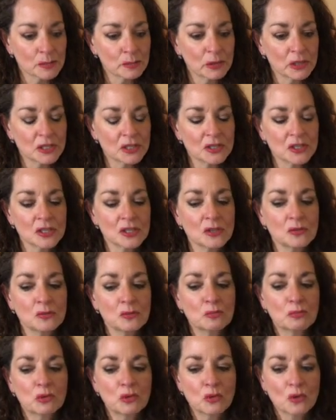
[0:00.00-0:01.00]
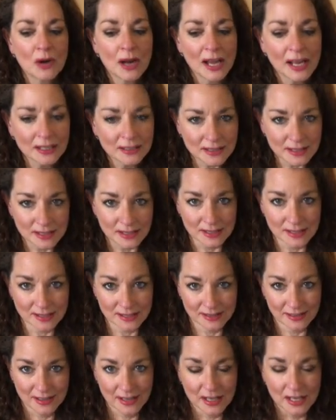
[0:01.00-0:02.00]
but to
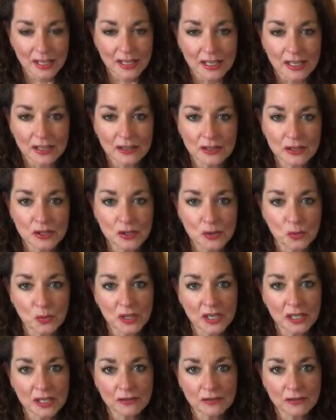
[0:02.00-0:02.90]
practice this week.